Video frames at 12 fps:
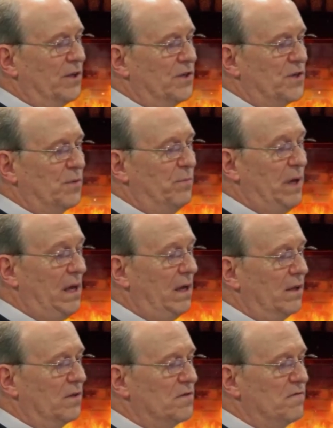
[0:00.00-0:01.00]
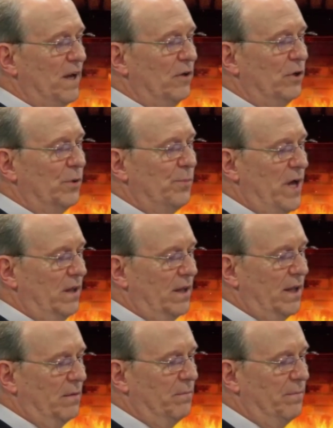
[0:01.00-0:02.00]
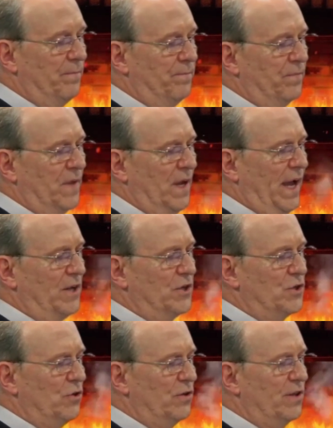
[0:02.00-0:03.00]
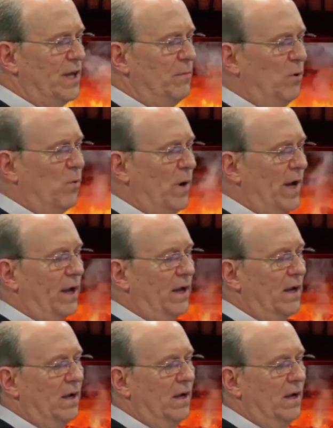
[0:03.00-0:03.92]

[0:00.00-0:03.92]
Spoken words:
Sabaeans fell upon them, and took them away.